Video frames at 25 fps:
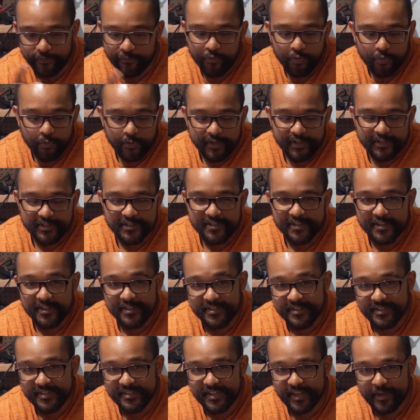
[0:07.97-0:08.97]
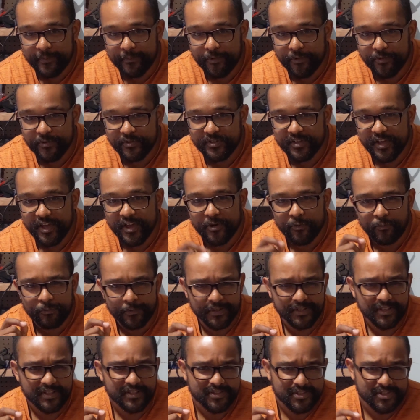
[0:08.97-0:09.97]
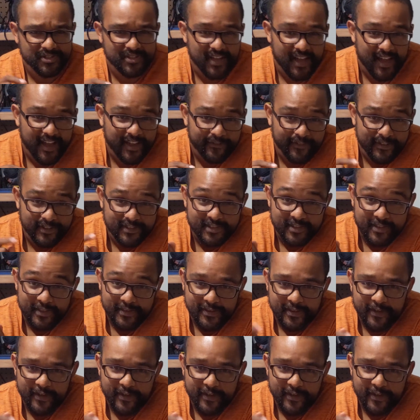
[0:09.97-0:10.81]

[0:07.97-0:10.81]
before we get to these examples, we need to dive into the